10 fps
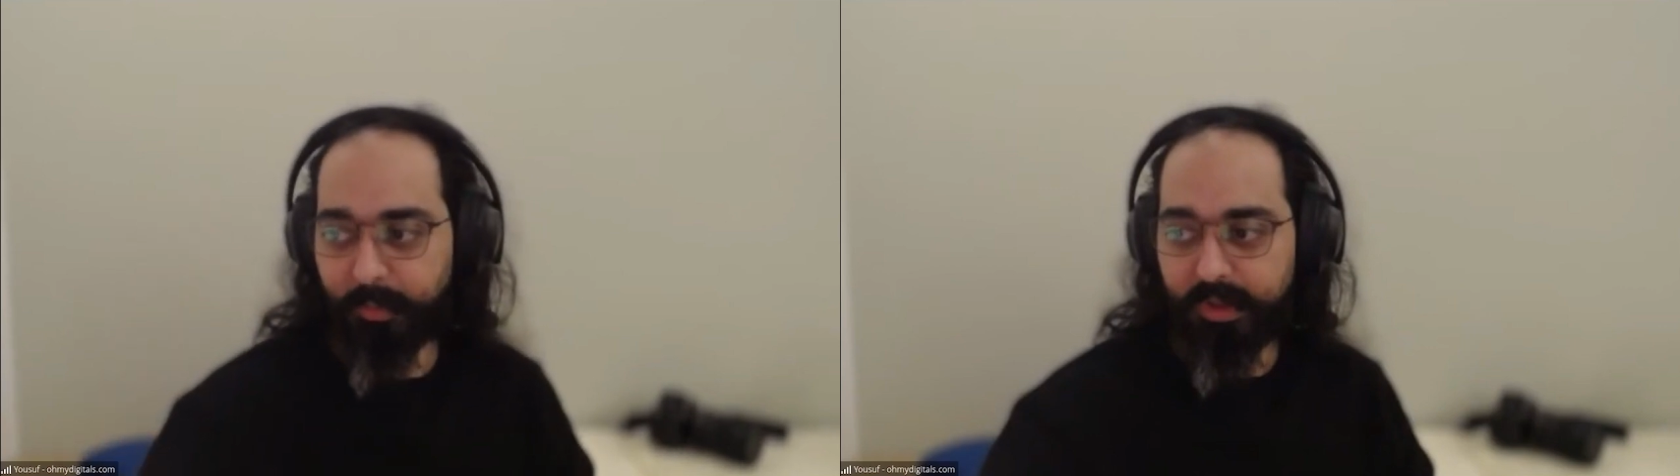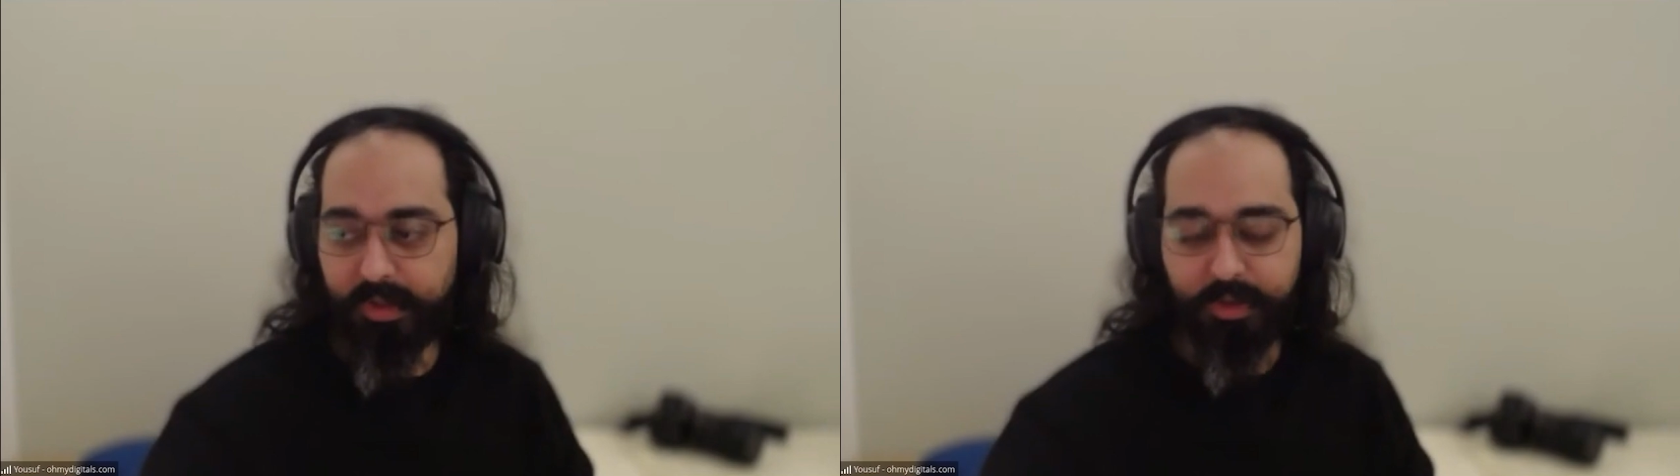
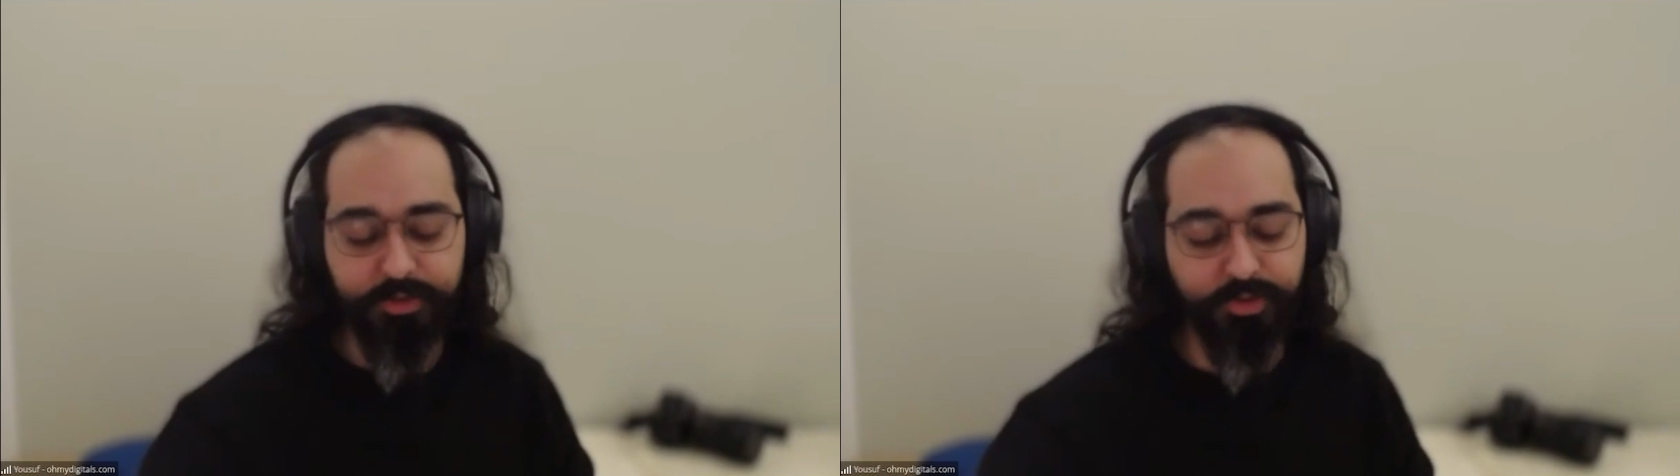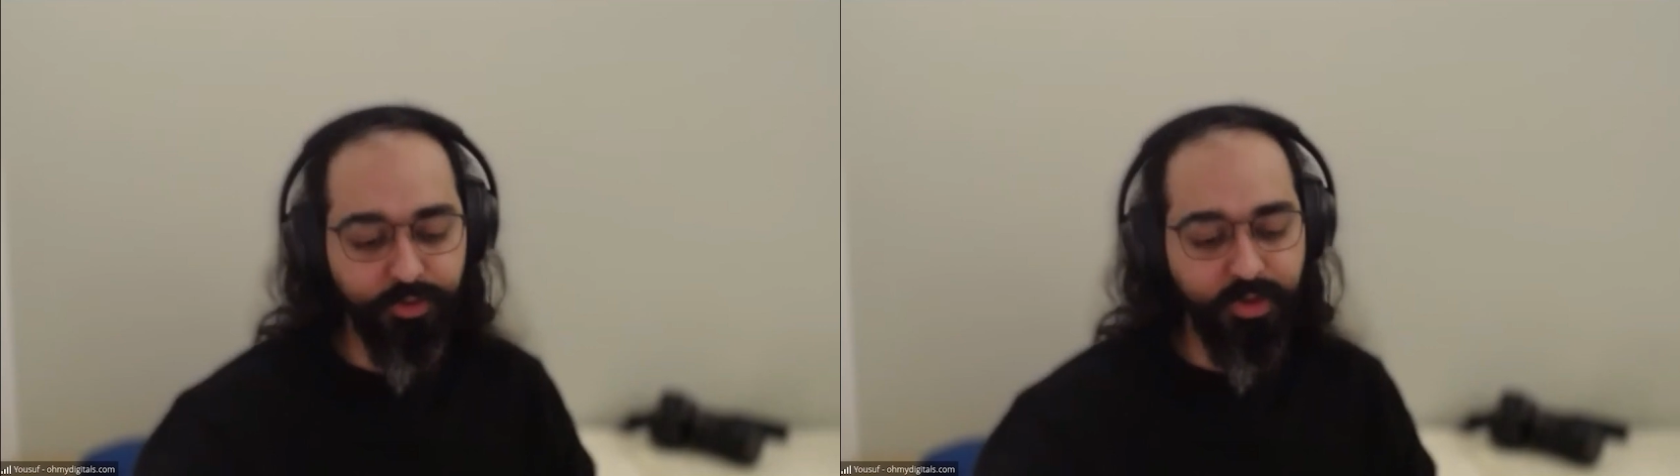
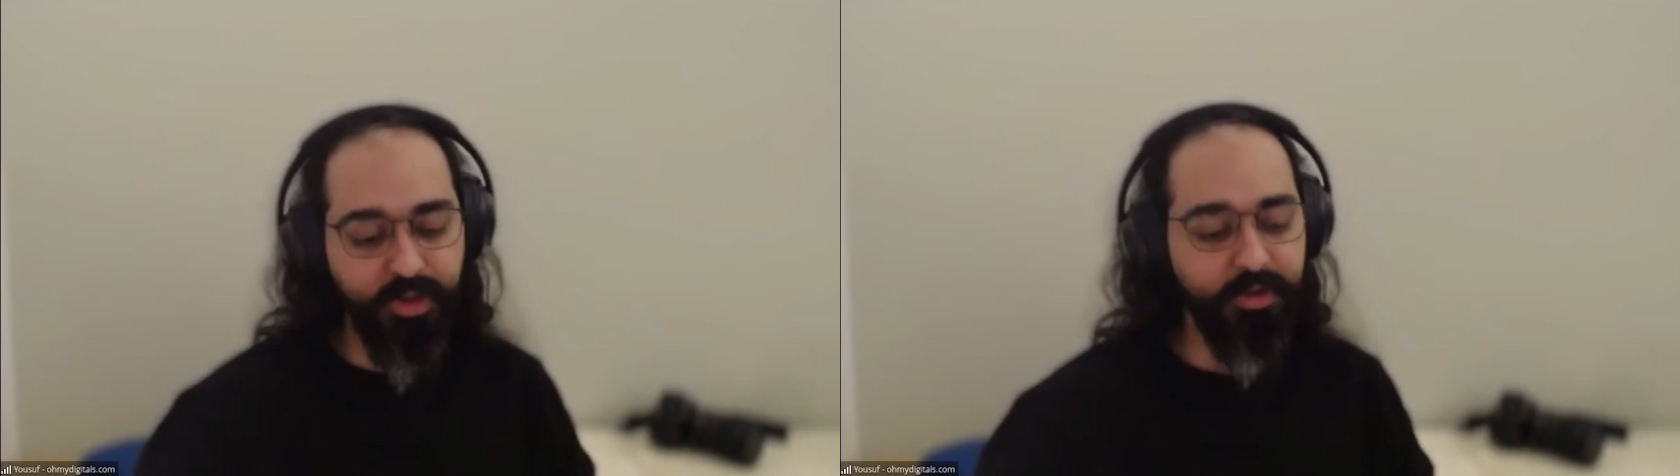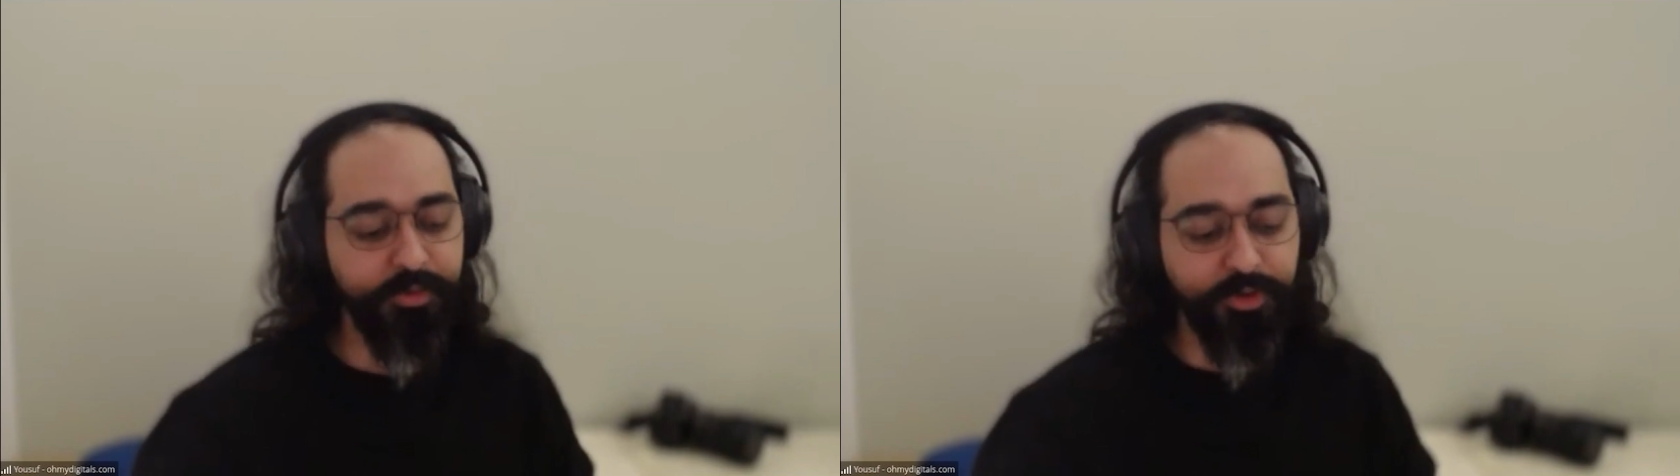
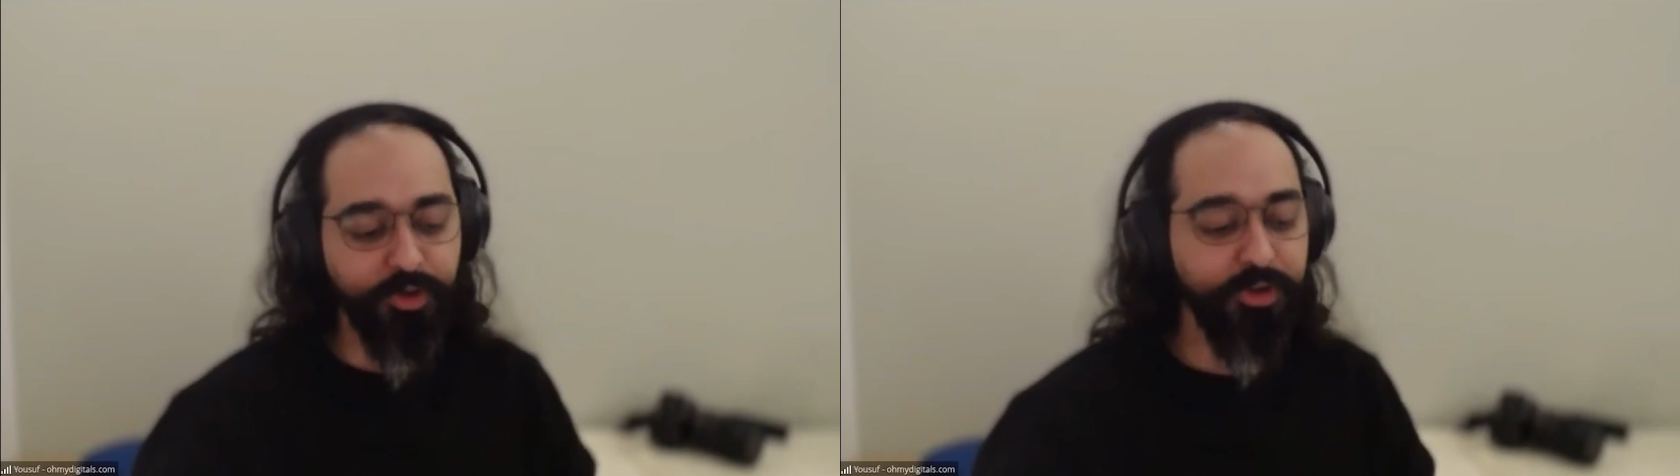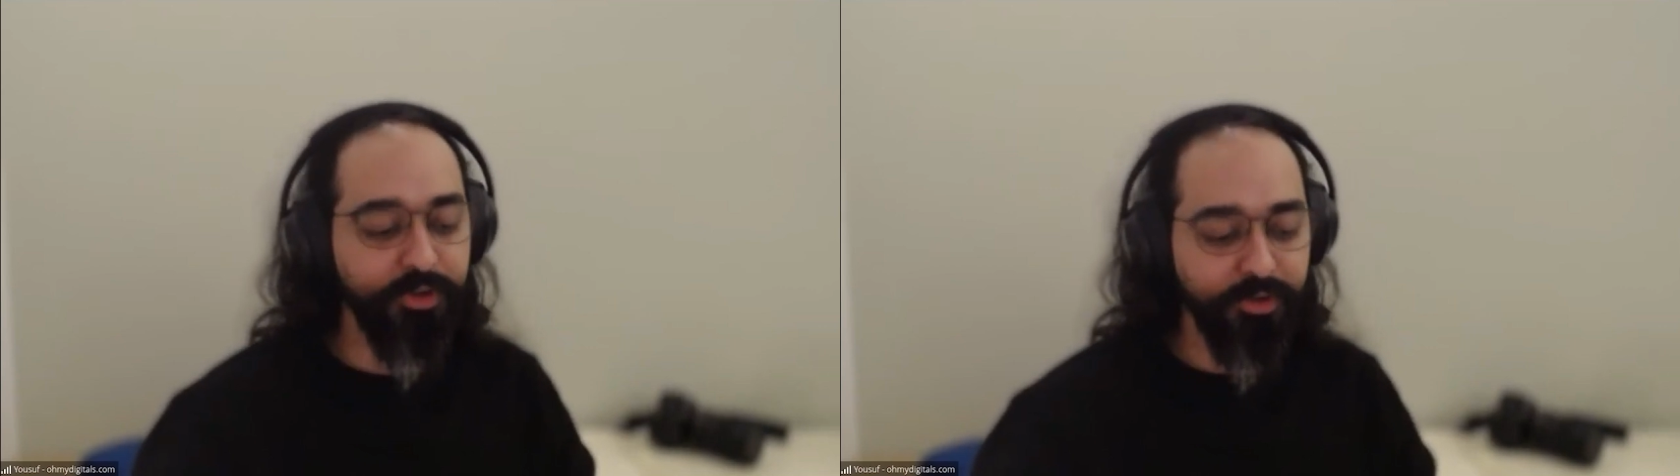So
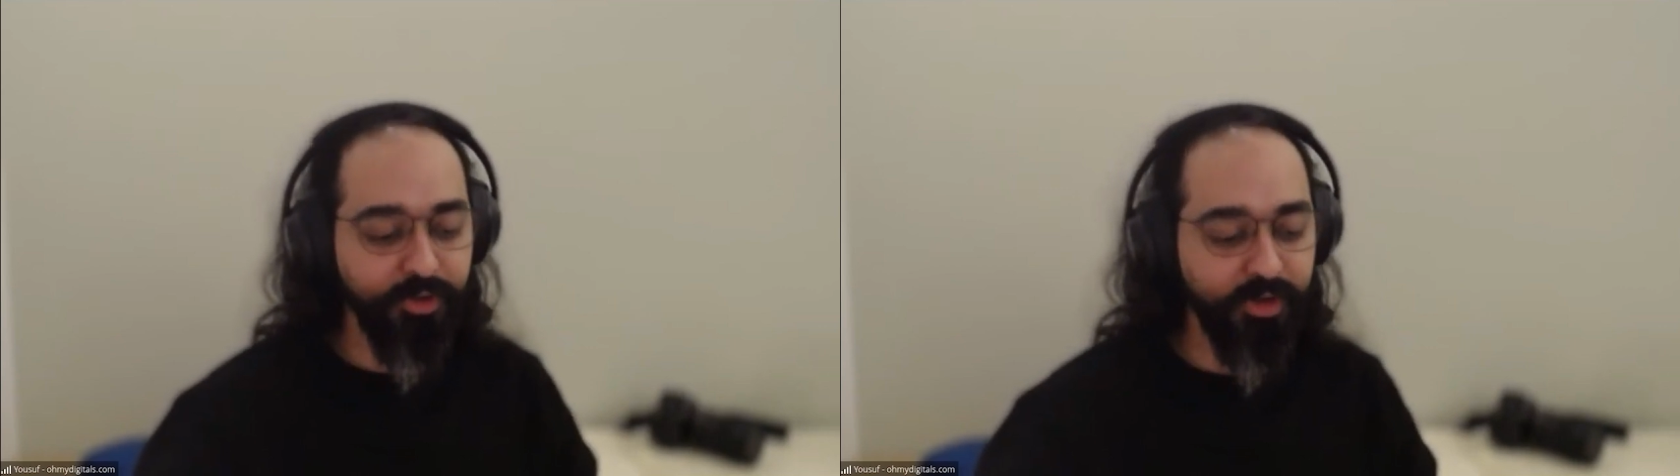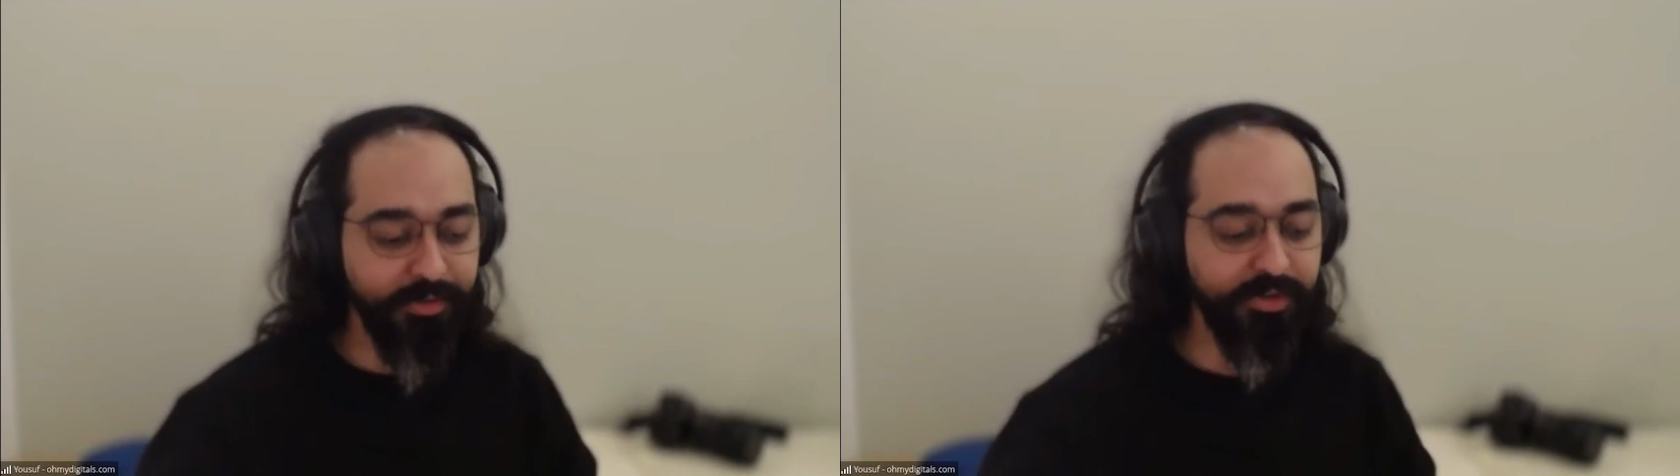like I was
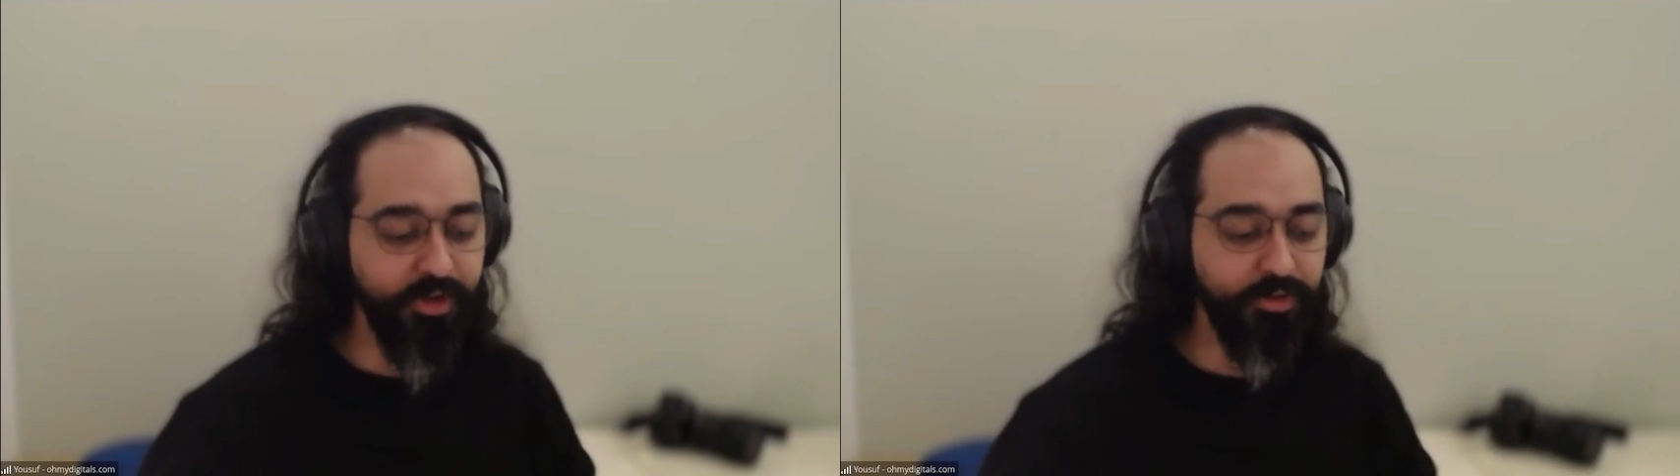talking to you,